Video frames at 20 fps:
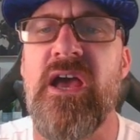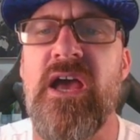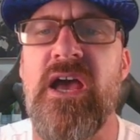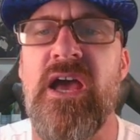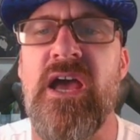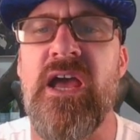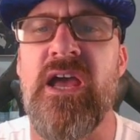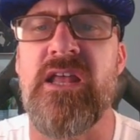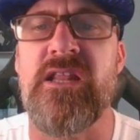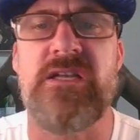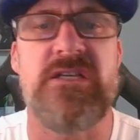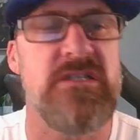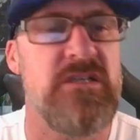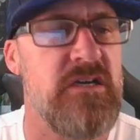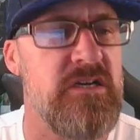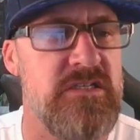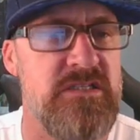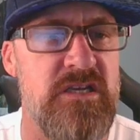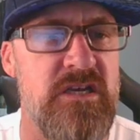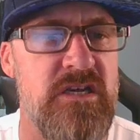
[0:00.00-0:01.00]
And the
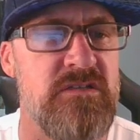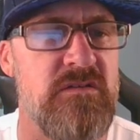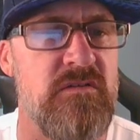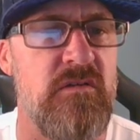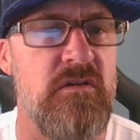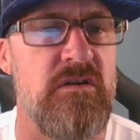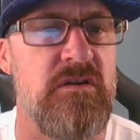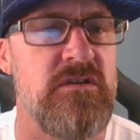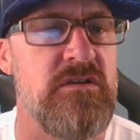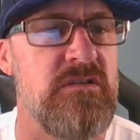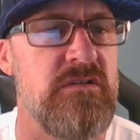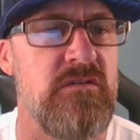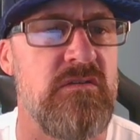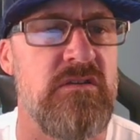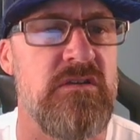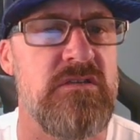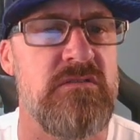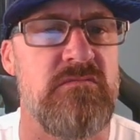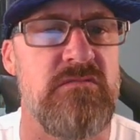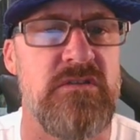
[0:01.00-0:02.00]
size extra large. So
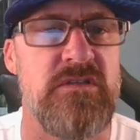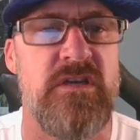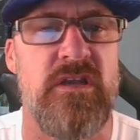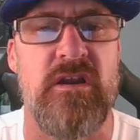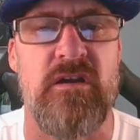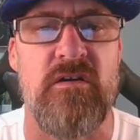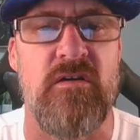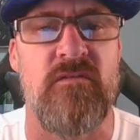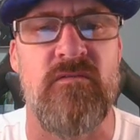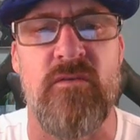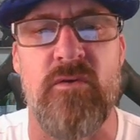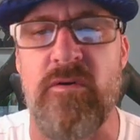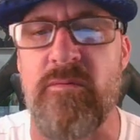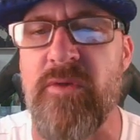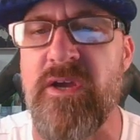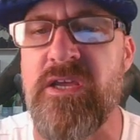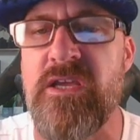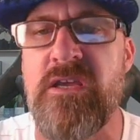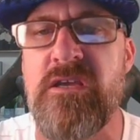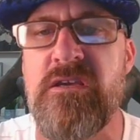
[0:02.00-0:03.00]
this one's hitting all four of my
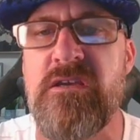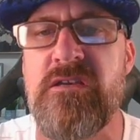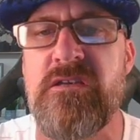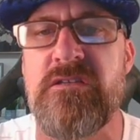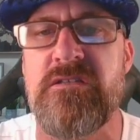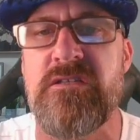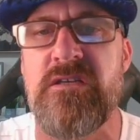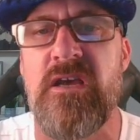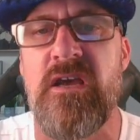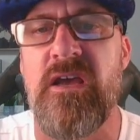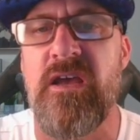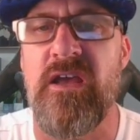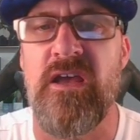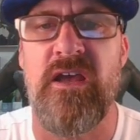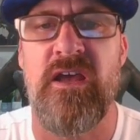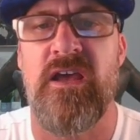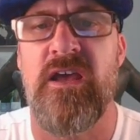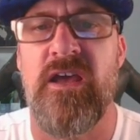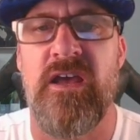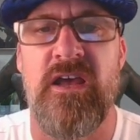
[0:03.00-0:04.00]
keys.
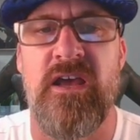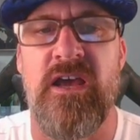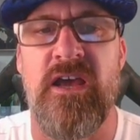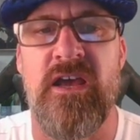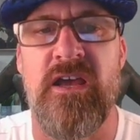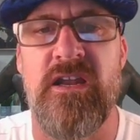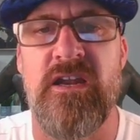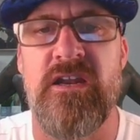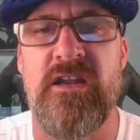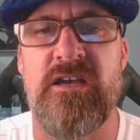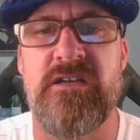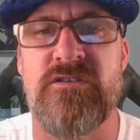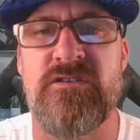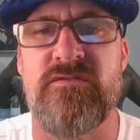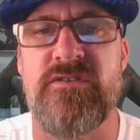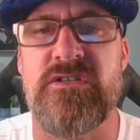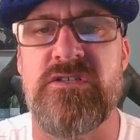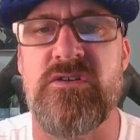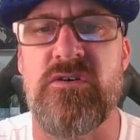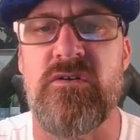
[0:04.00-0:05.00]
And as a
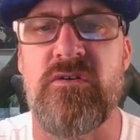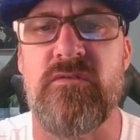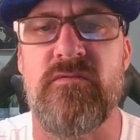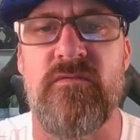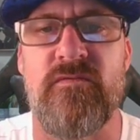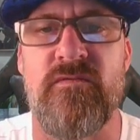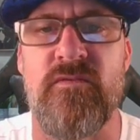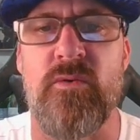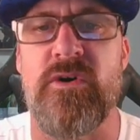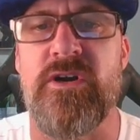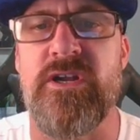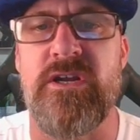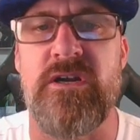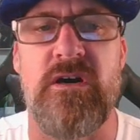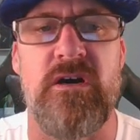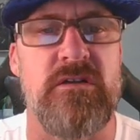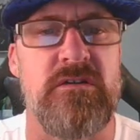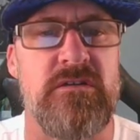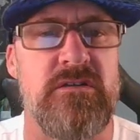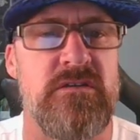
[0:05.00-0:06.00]
result,
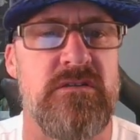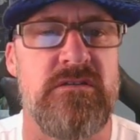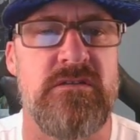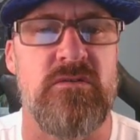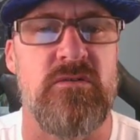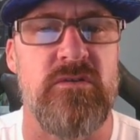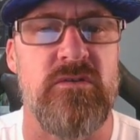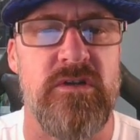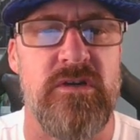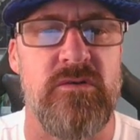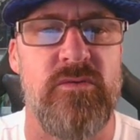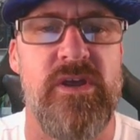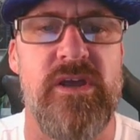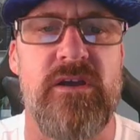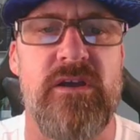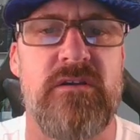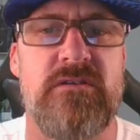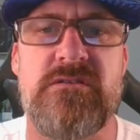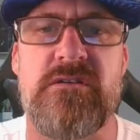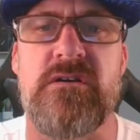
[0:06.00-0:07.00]
$40 sold in a week.
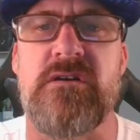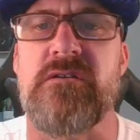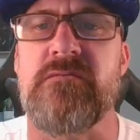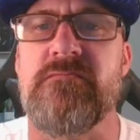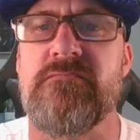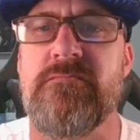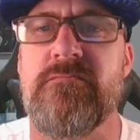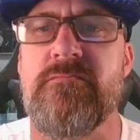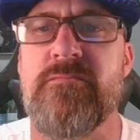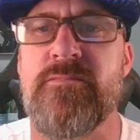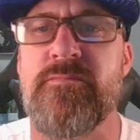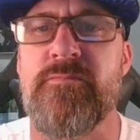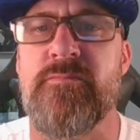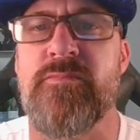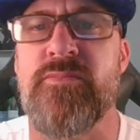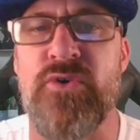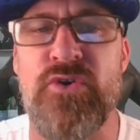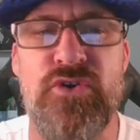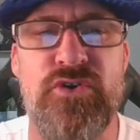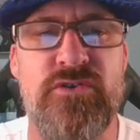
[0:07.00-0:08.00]
So
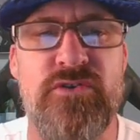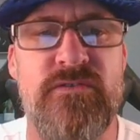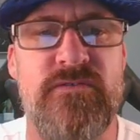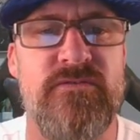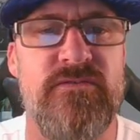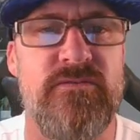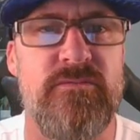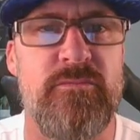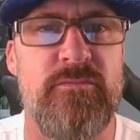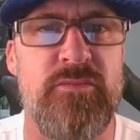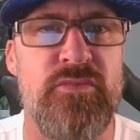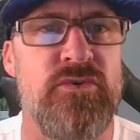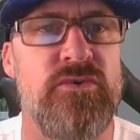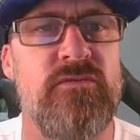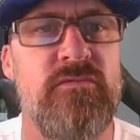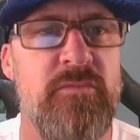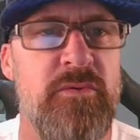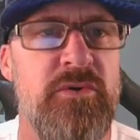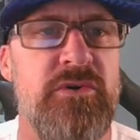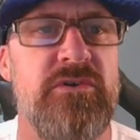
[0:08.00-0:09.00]
Proof.
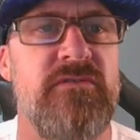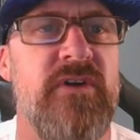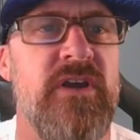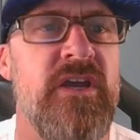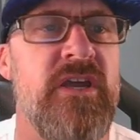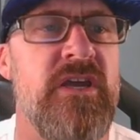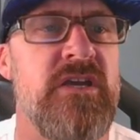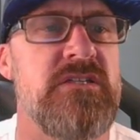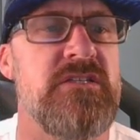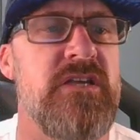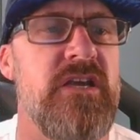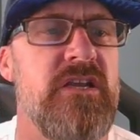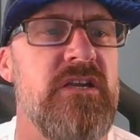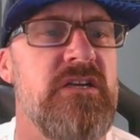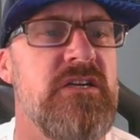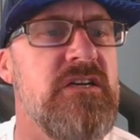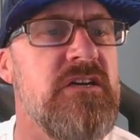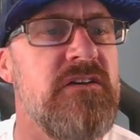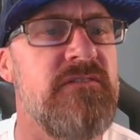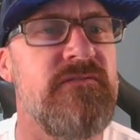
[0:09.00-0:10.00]
I can't say it
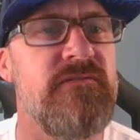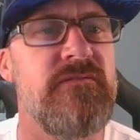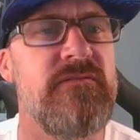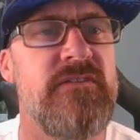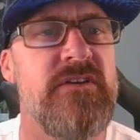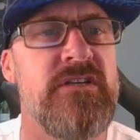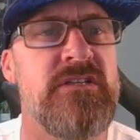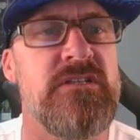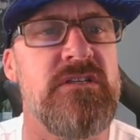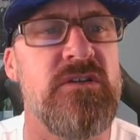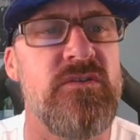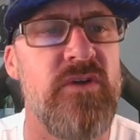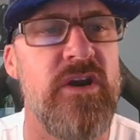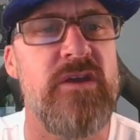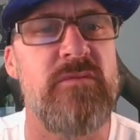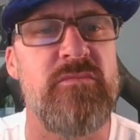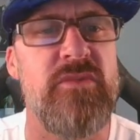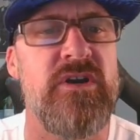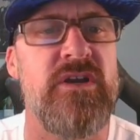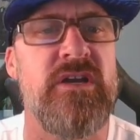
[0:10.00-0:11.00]
enough. It's a
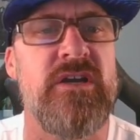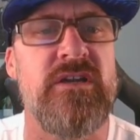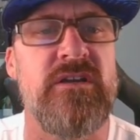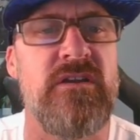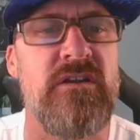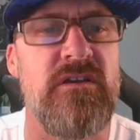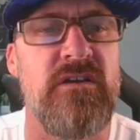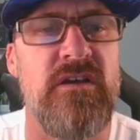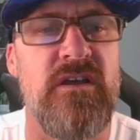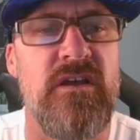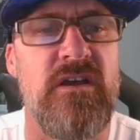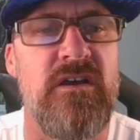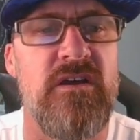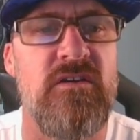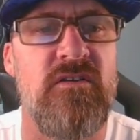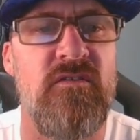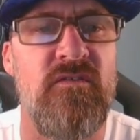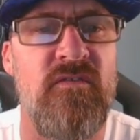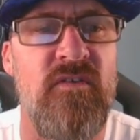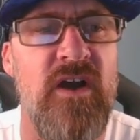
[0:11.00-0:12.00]
great brand.
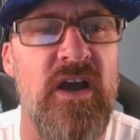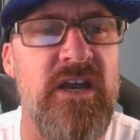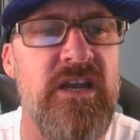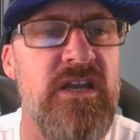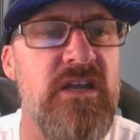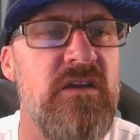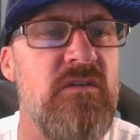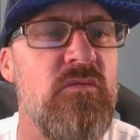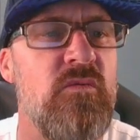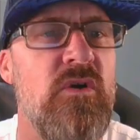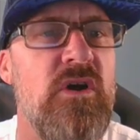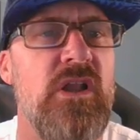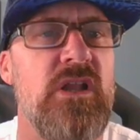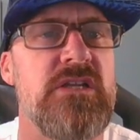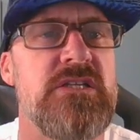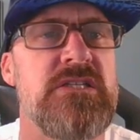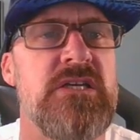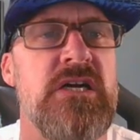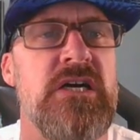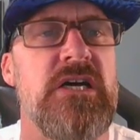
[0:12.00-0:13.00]
Find it while
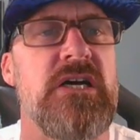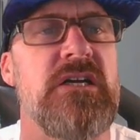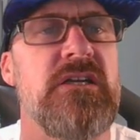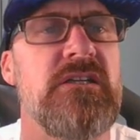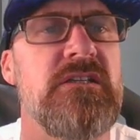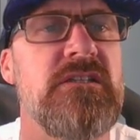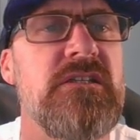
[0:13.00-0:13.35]
it's hot.